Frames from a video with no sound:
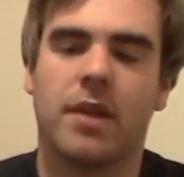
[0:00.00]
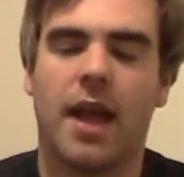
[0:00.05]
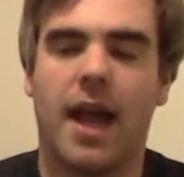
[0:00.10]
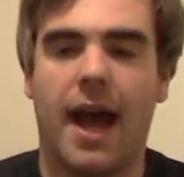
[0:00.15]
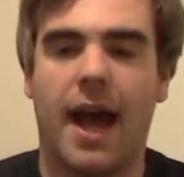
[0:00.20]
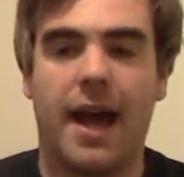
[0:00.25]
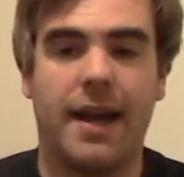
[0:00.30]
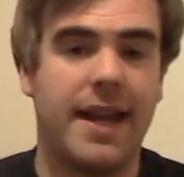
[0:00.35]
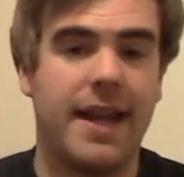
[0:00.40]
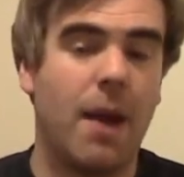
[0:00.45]

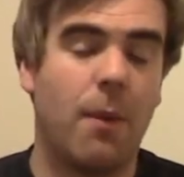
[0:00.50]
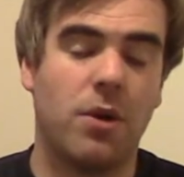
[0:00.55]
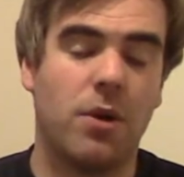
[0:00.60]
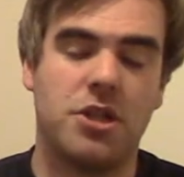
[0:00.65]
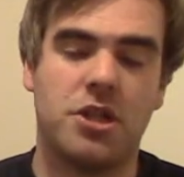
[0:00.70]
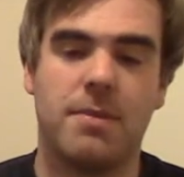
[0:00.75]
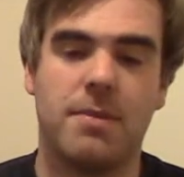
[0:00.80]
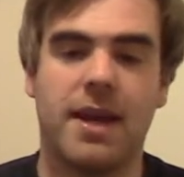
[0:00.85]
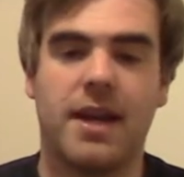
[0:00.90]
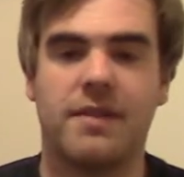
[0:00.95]
And yeah,
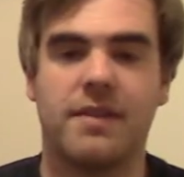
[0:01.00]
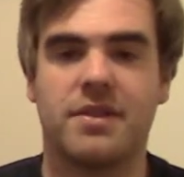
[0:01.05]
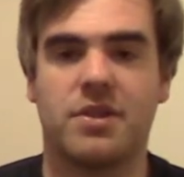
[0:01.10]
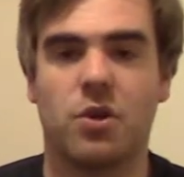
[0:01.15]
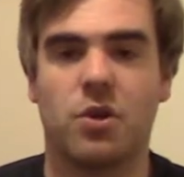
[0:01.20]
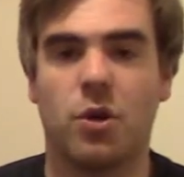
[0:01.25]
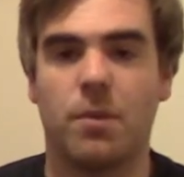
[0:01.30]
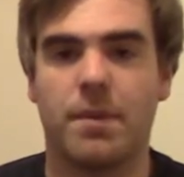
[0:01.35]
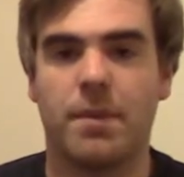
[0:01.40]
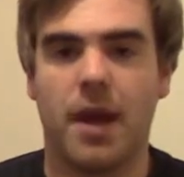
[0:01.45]
what do you make of
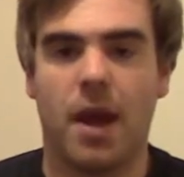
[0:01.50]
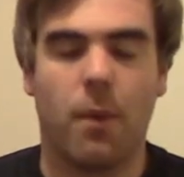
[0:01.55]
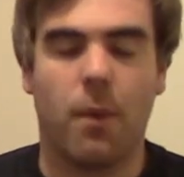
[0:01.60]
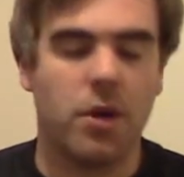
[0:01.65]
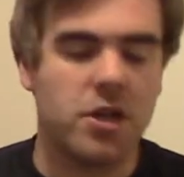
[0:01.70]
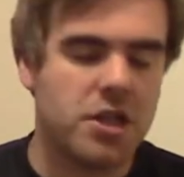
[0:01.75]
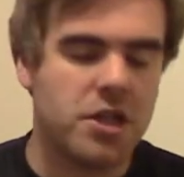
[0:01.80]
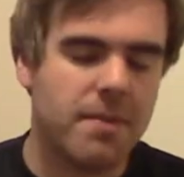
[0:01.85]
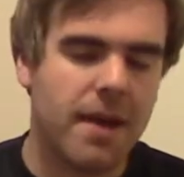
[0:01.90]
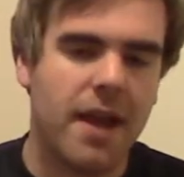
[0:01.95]
Scorpio?
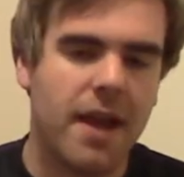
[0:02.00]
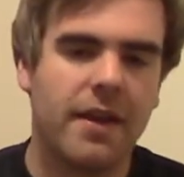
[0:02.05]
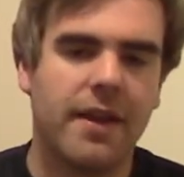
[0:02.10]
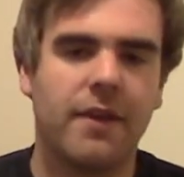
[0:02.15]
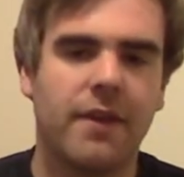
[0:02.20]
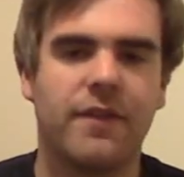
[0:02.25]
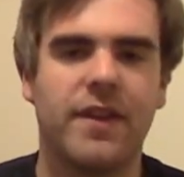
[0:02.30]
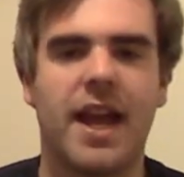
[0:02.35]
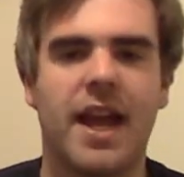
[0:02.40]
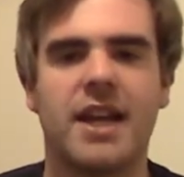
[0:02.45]
What do you
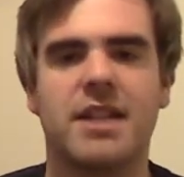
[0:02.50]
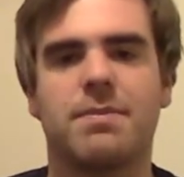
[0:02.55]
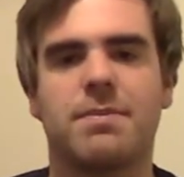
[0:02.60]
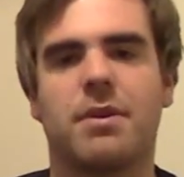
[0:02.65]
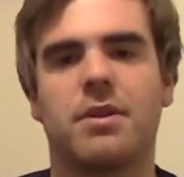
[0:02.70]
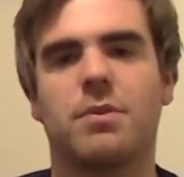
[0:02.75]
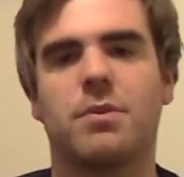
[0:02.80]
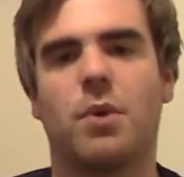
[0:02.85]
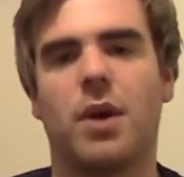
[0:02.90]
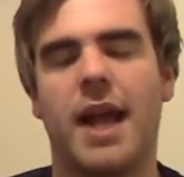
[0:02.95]
make of the
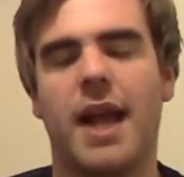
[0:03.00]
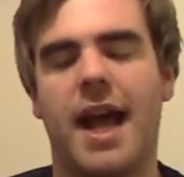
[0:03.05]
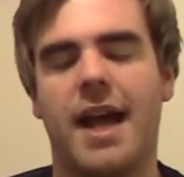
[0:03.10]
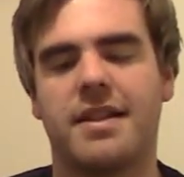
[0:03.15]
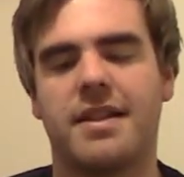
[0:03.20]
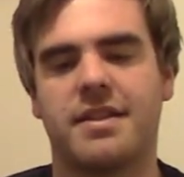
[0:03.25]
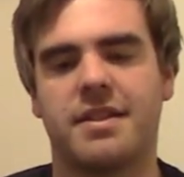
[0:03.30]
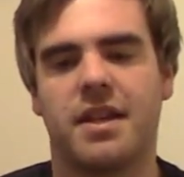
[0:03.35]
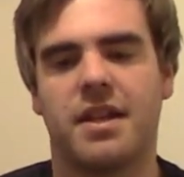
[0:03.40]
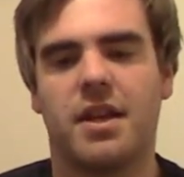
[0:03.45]
Xbox One
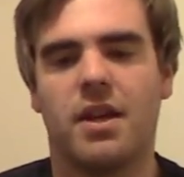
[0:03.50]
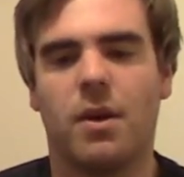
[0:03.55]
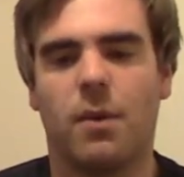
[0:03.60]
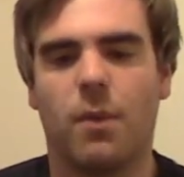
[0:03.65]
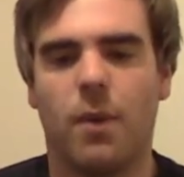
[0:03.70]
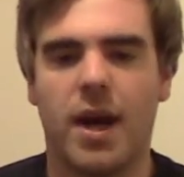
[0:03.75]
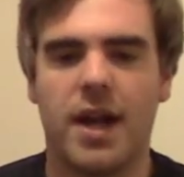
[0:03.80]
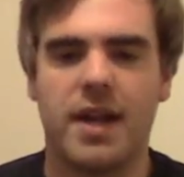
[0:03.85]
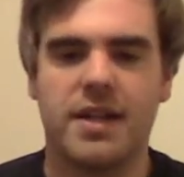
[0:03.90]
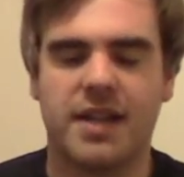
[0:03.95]
S?
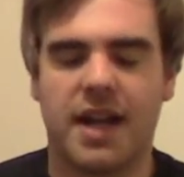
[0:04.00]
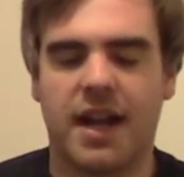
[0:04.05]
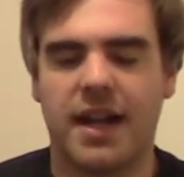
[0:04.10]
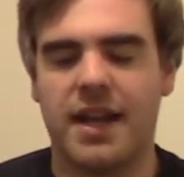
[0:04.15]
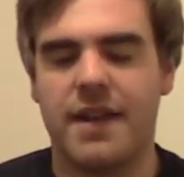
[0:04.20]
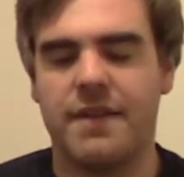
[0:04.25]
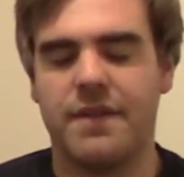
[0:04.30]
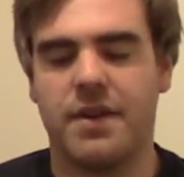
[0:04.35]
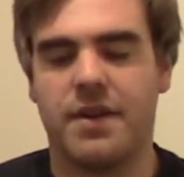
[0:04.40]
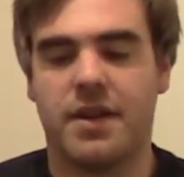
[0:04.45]
Where does that
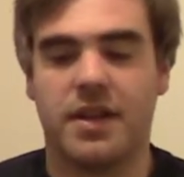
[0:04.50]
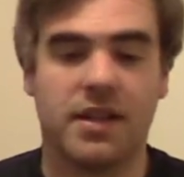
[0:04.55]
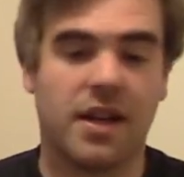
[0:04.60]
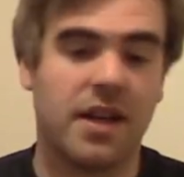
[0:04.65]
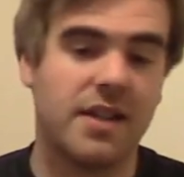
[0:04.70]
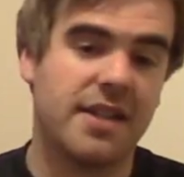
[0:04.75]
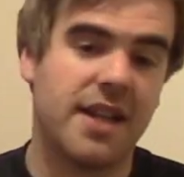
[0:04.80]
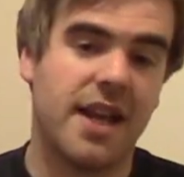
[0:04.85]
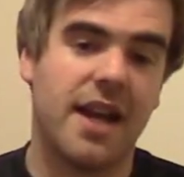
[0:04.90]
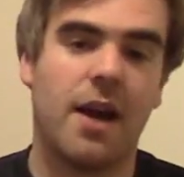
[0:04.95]
leave you? Because
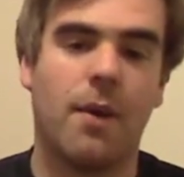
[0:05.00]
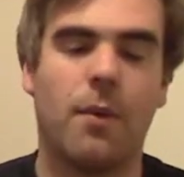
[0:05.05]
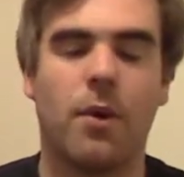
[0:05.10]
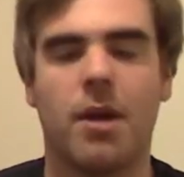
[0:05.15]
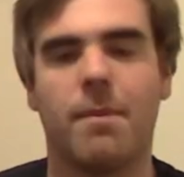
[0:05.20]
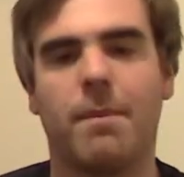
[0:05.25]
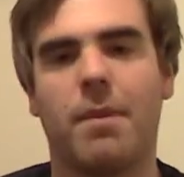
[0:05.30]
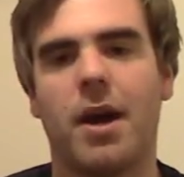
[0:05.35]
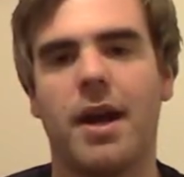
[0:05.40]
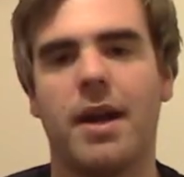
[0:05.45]
I say I
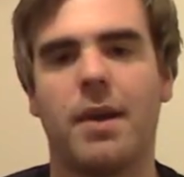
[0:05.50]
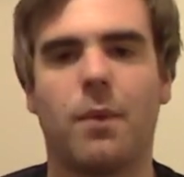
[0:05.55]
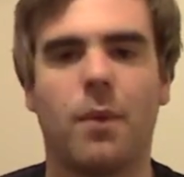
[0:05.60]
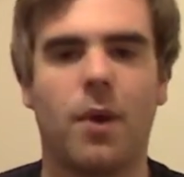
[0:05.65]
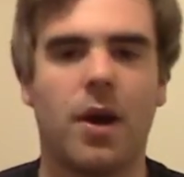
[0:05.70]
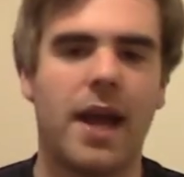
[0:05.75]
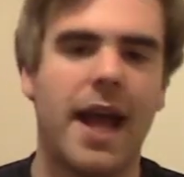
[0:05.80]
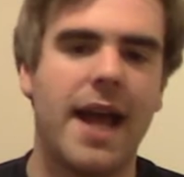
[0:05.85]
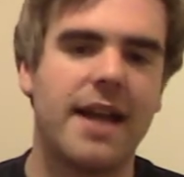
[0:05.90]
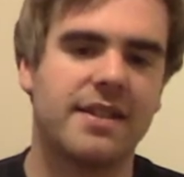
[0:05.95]
want to buy the
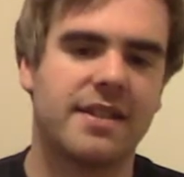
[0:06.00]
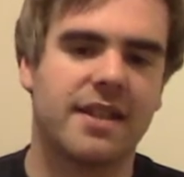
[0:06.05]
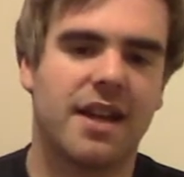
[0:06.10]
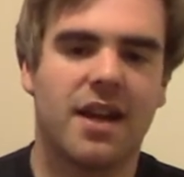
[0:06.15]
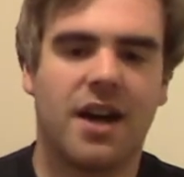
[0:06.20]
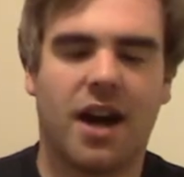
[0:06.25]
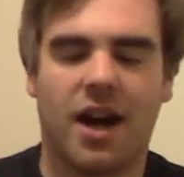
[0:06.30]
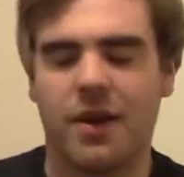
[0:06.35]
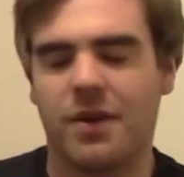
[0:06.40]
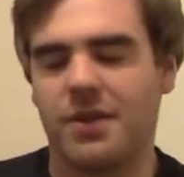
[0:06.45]
One
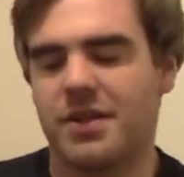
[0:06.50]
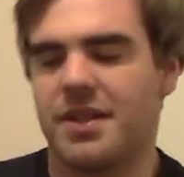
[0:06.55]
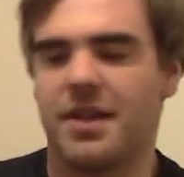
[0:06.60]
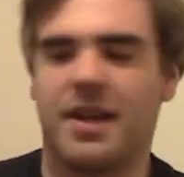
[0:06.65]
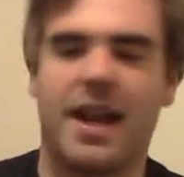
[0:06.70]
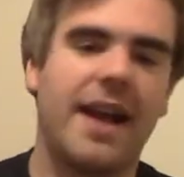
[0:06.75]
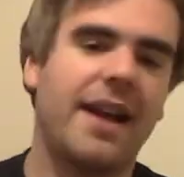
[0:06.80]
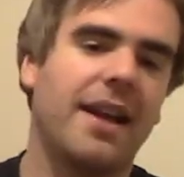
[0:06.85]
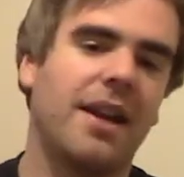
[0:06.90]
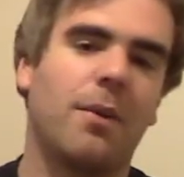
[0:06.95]
S, I
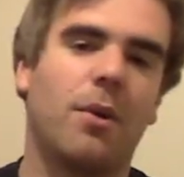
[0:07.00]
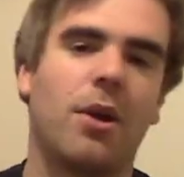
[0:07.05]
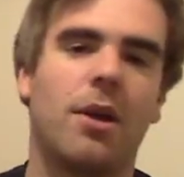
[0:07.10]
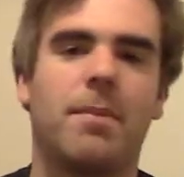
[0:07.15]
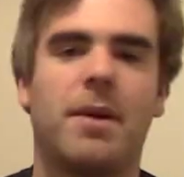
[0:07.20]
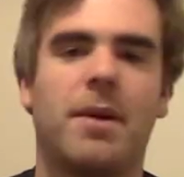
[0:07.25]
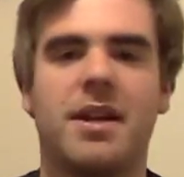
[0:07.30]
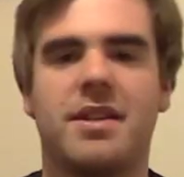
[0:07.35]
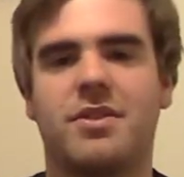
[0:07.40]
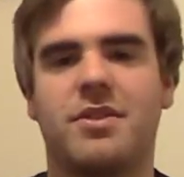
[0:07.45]
also then going to
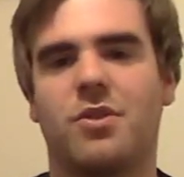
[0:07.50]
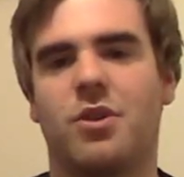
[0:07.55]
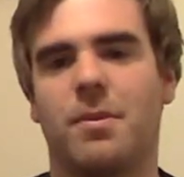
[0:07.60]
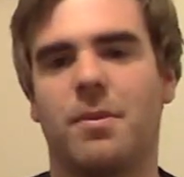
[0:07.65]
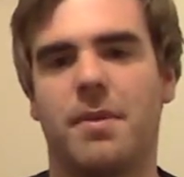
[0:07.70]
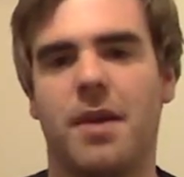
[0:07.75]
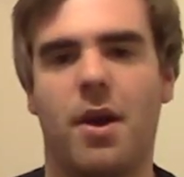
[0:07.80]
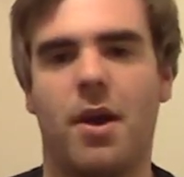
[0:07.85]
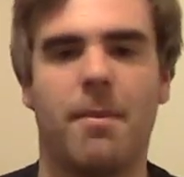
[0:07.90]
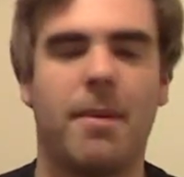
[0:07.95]
want to buy the
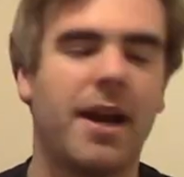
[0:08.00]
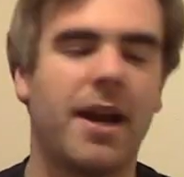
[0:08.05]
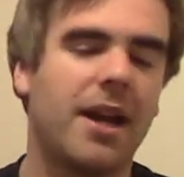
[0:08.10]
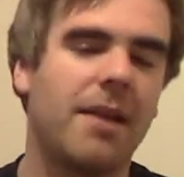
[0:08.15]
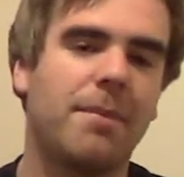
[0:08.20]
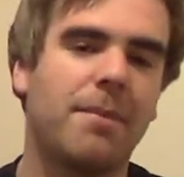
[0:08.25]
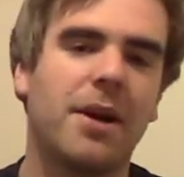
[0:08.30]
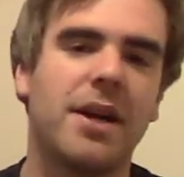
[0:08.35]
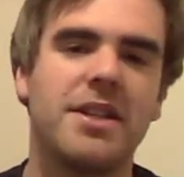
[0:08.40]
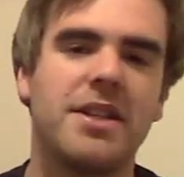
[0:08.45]
Scorpio. Am I
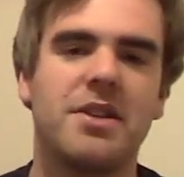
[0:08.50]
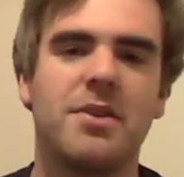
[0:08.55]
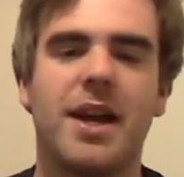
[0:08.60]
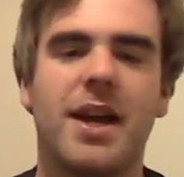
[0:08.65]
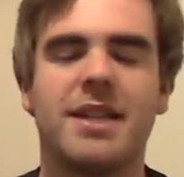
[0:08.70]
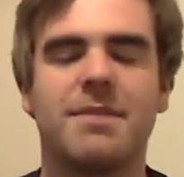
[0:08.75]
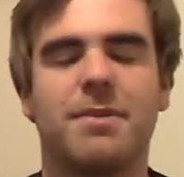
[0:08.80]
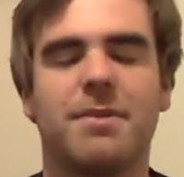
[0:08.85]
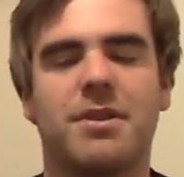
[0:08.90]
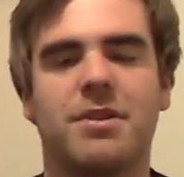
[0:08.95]
going to buy 2
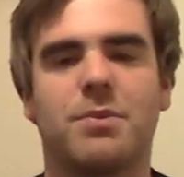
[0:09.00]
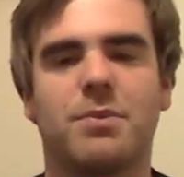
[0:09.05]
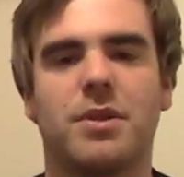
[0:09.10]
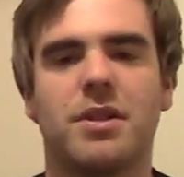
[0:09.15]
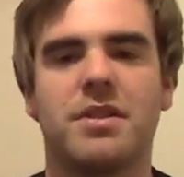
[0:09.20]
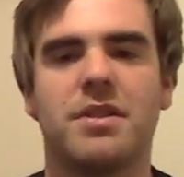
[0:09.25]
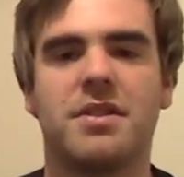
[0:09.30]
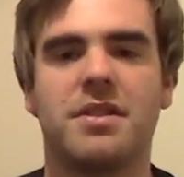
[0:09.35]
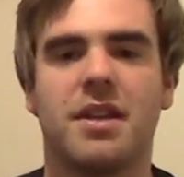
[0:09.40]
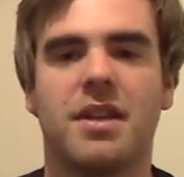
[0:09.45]
Xbox
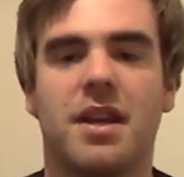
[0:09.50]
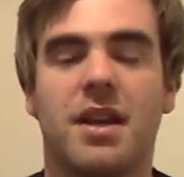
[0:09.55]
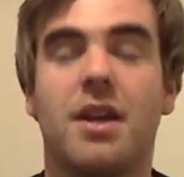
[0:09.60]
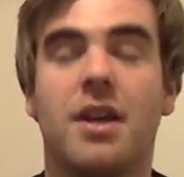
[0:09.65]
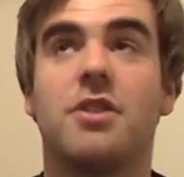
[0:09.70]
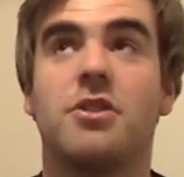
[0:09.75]
Ones?